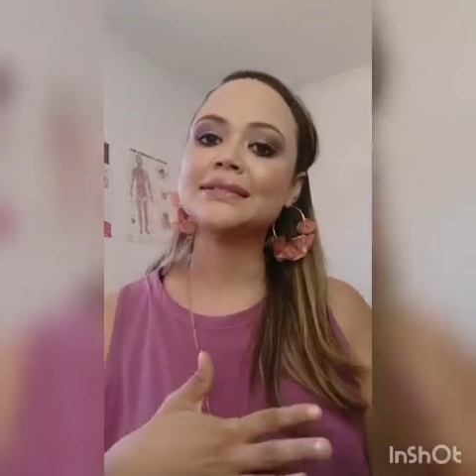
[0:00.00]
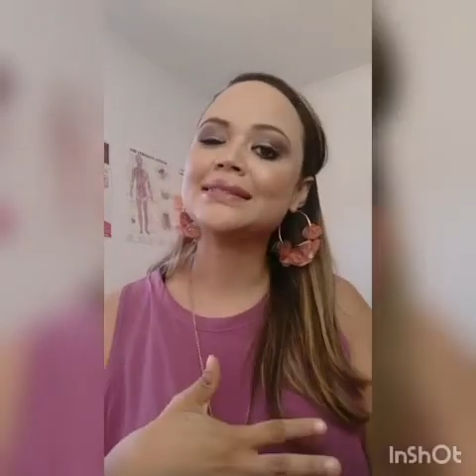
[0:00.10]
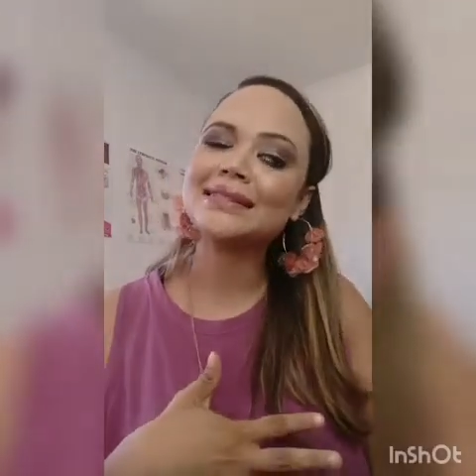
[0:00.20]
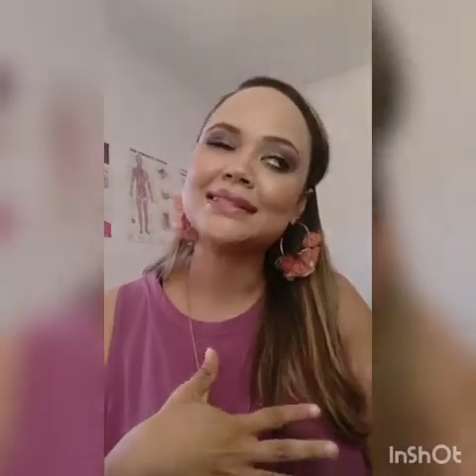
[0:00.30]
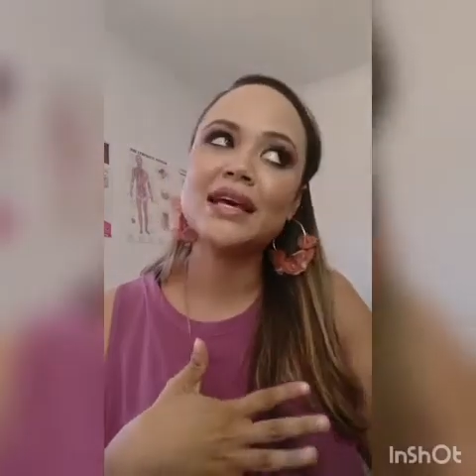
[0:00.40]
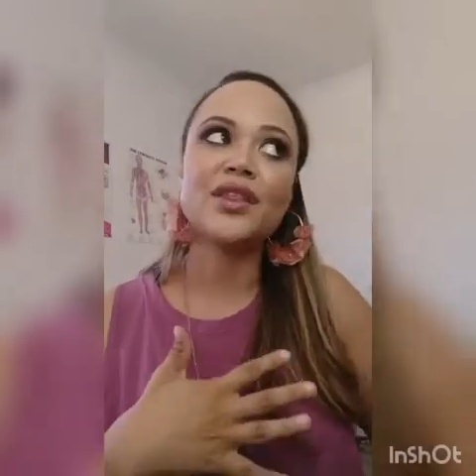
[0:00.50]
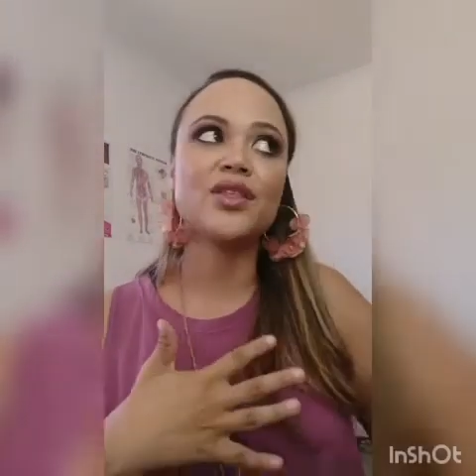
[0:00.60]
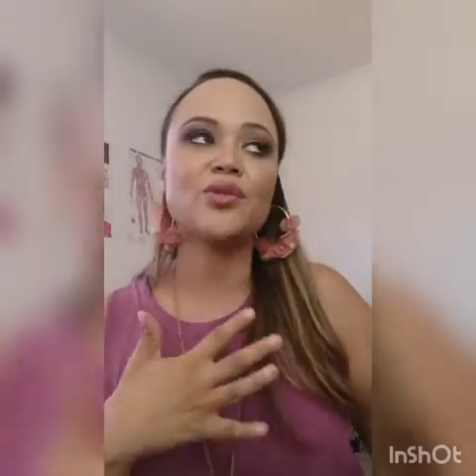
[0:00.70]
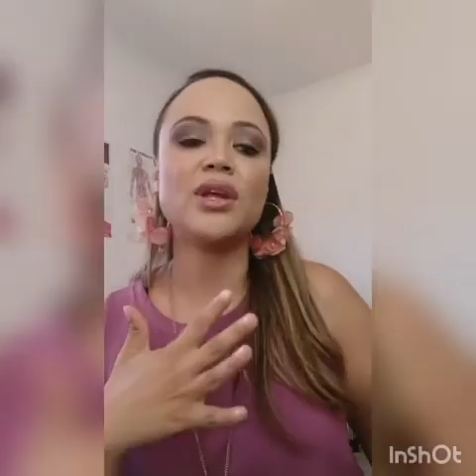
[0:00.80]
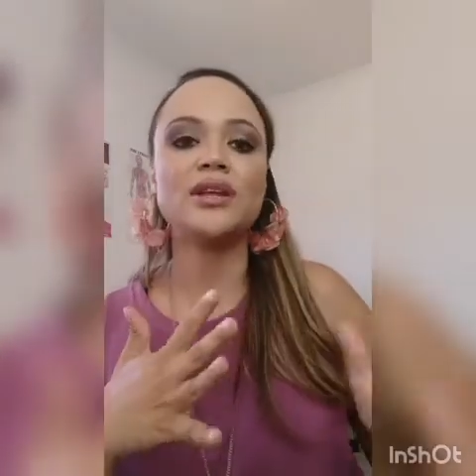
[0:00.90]
let's say
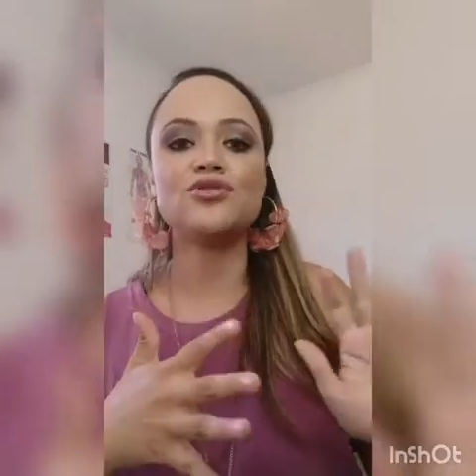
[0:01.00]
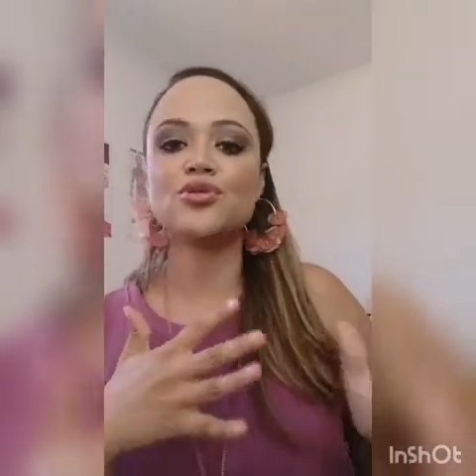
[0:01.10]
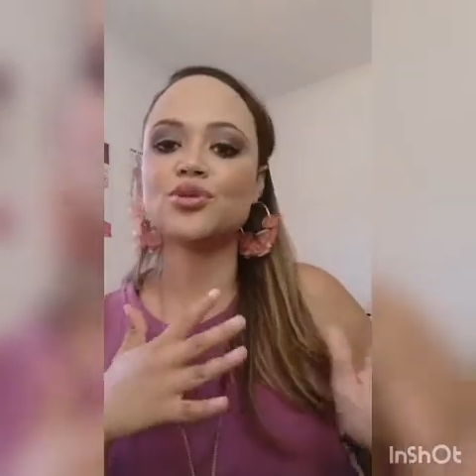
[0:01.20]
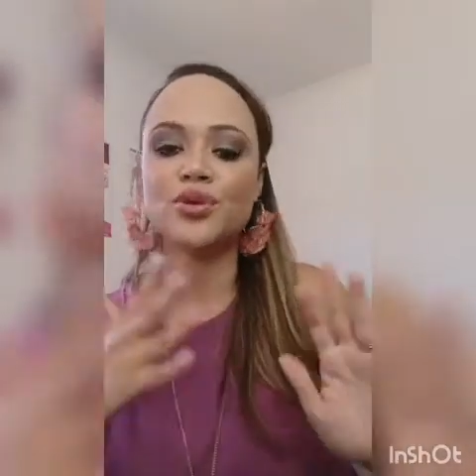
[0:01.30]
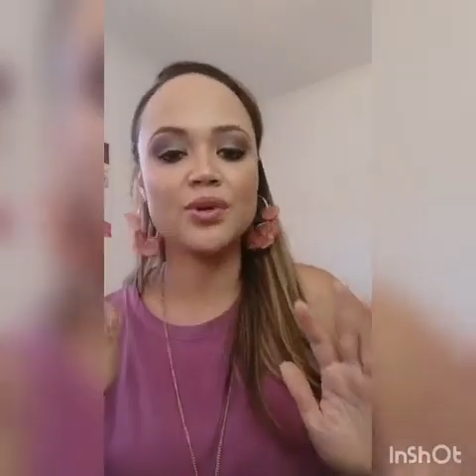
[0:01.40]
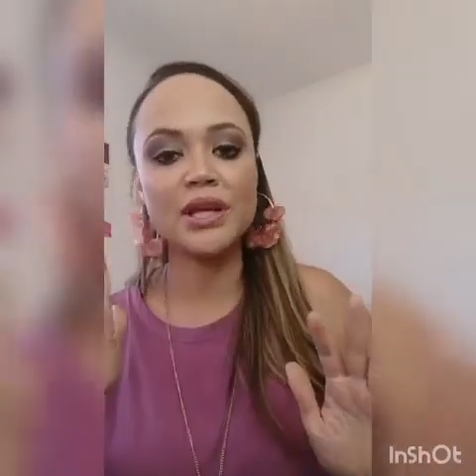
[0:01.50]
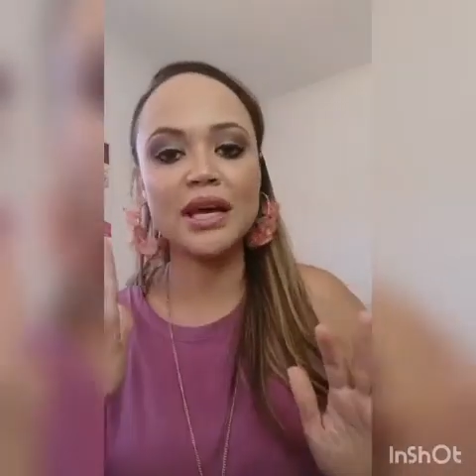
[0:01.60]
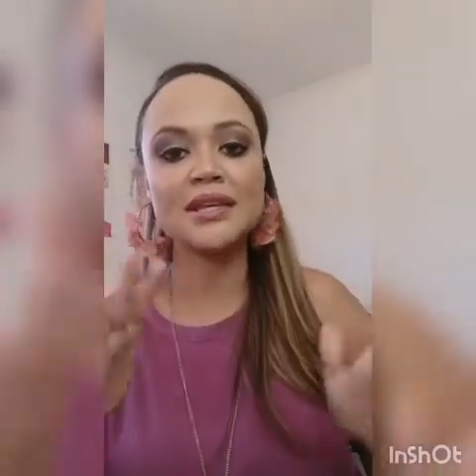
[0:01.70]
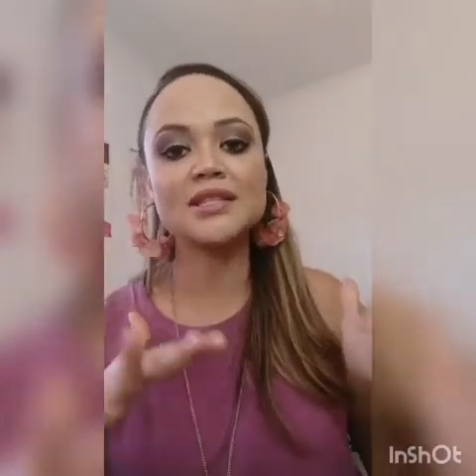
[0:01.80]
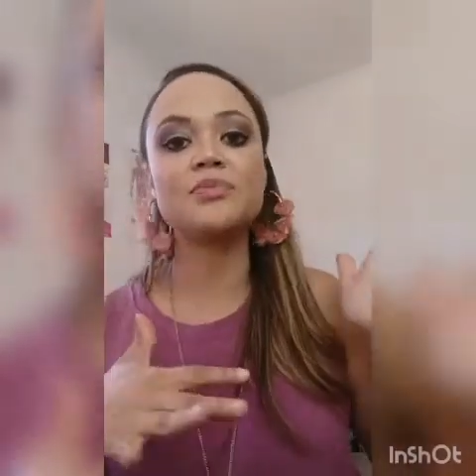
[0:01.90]
2 to 3
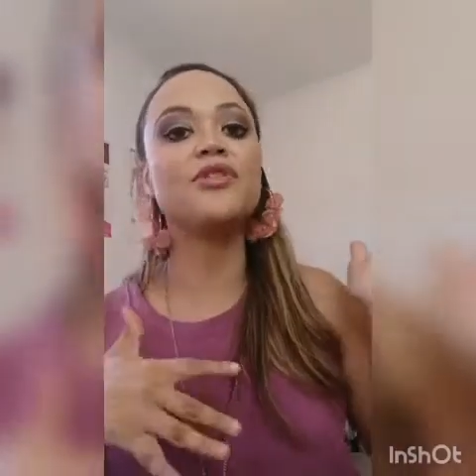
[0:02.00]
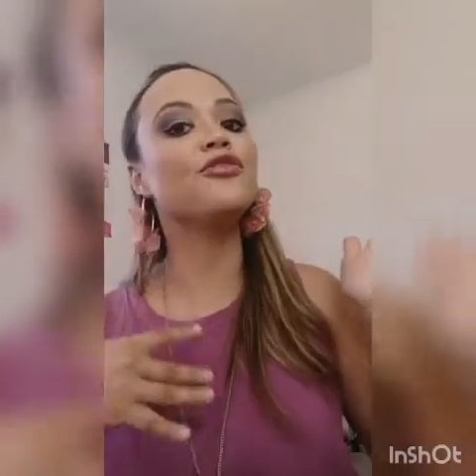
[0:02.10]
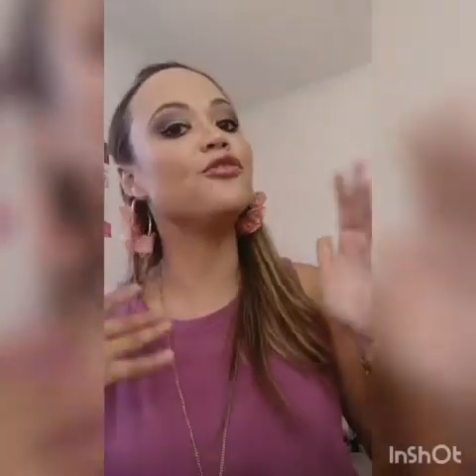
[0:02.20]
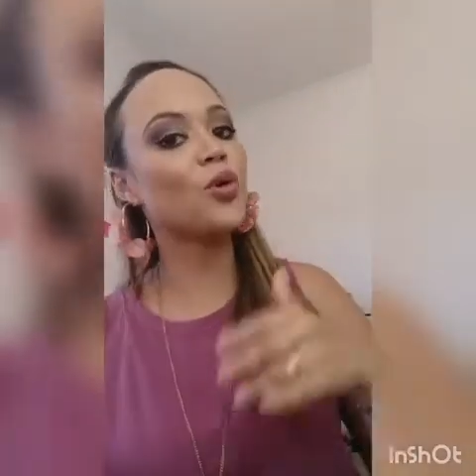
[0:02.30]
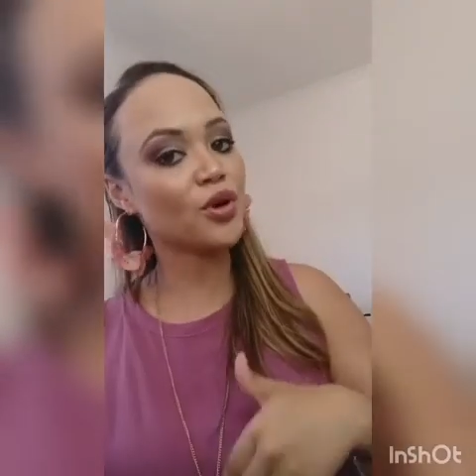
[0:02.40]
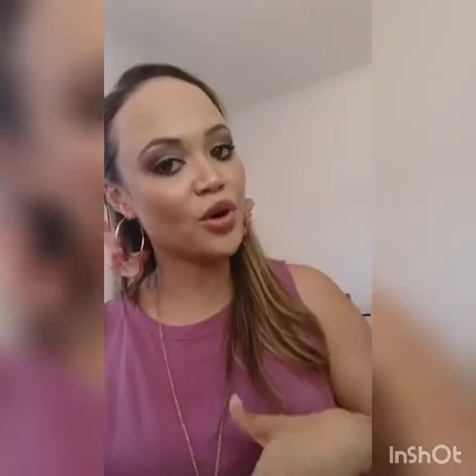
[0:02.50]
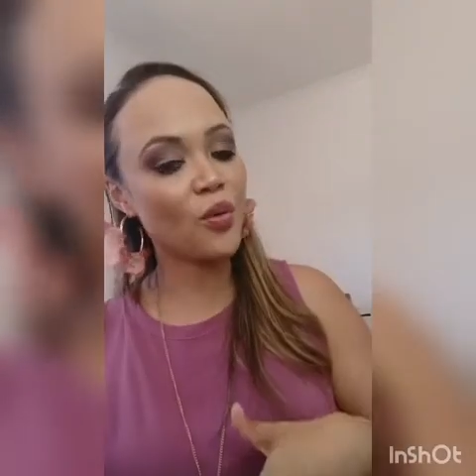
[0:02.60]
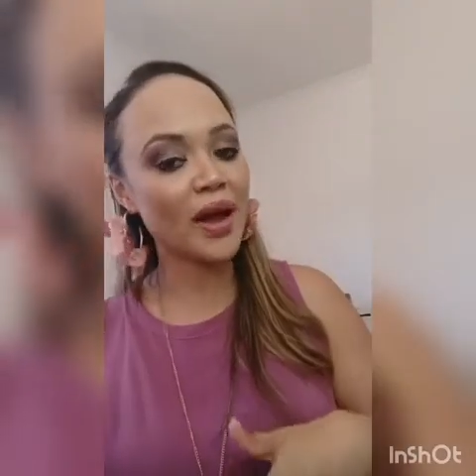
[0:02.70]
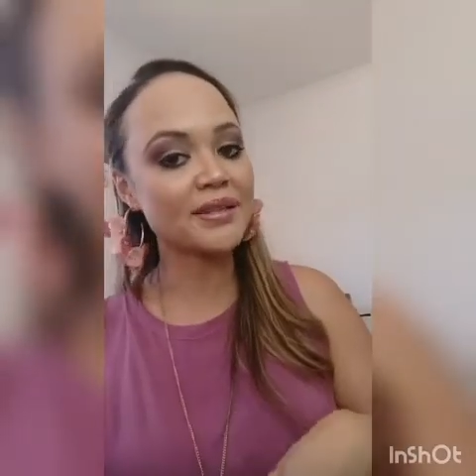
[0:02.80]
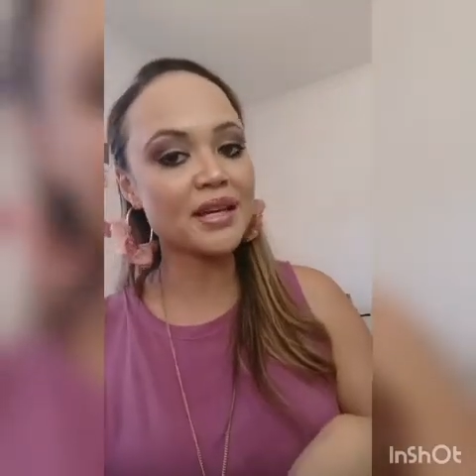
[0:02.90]
days before your
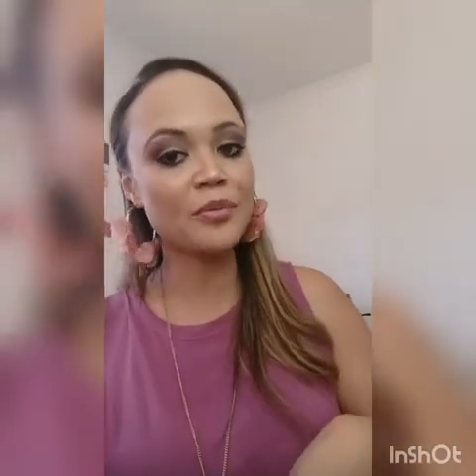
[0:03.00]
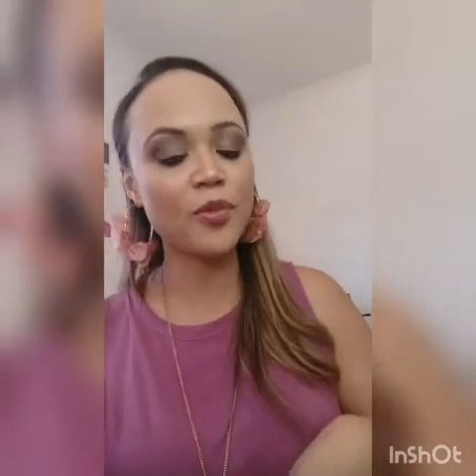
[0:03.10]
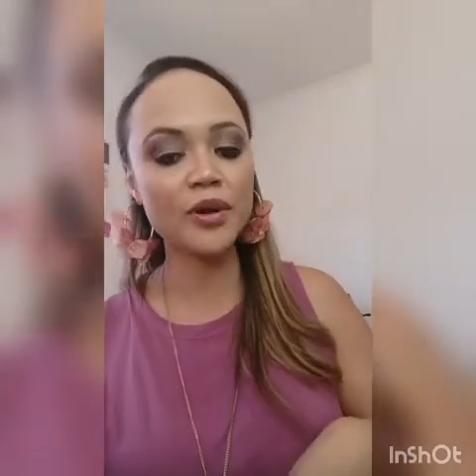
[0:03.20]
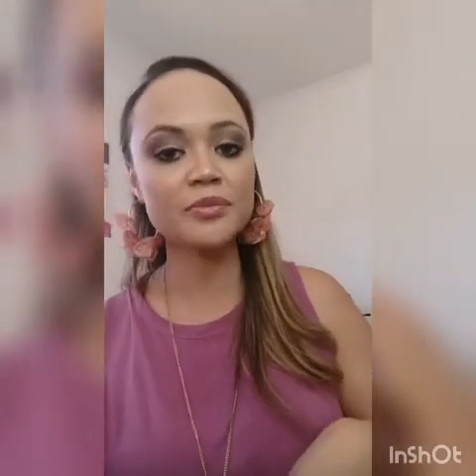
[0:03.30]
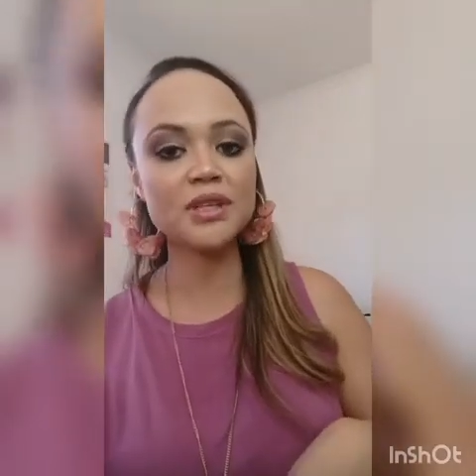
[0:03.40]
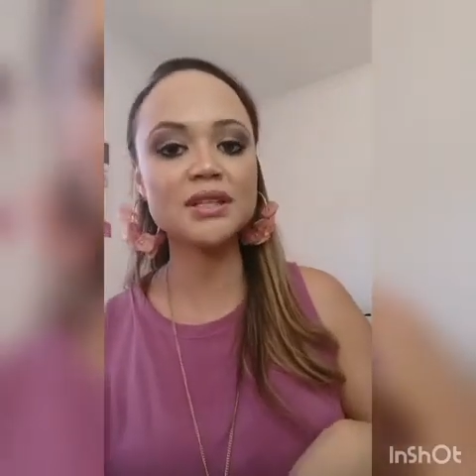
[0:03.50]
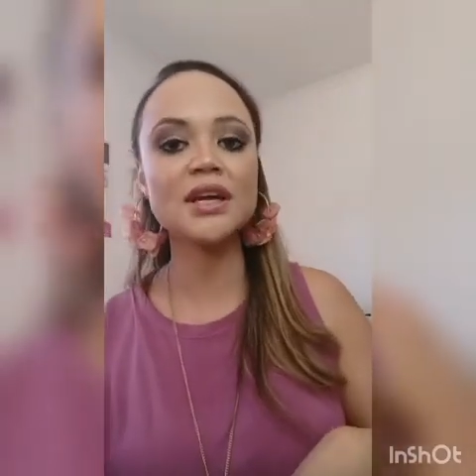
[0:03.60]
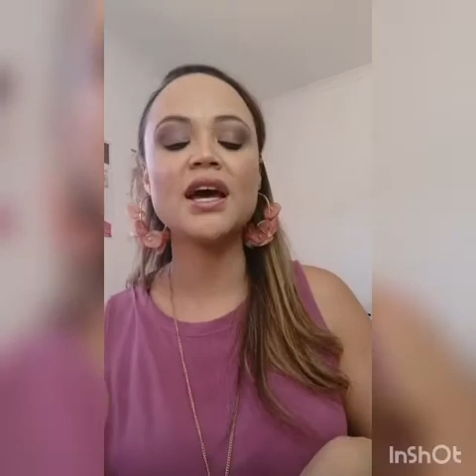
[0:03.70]
waxing appointment,